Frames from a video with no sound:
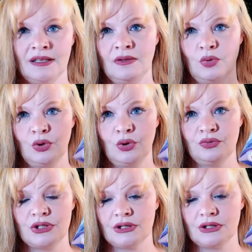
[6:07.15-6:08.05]

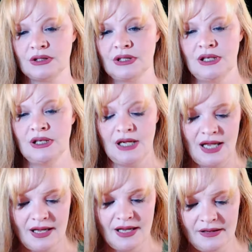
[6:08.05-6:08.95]
Woot.
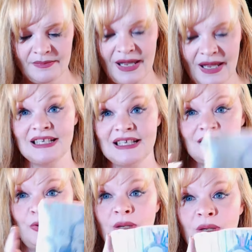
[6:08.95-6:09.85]
I did get the
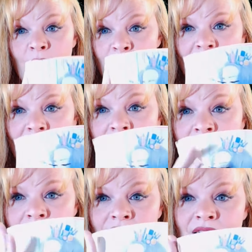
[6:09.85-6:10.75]
pretty purple bag.
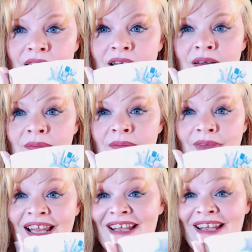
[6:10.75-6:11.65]
I
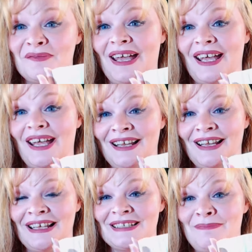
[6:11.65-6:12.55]
like the bag. I
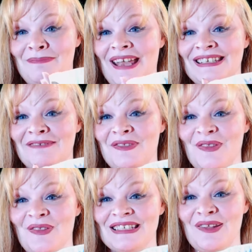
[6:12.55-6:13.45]
like this painting with all
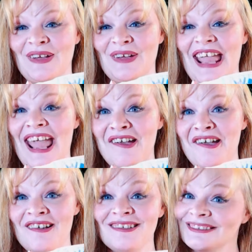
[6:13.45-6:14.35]
this long hair
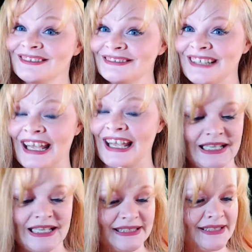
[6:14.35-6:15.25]
and this.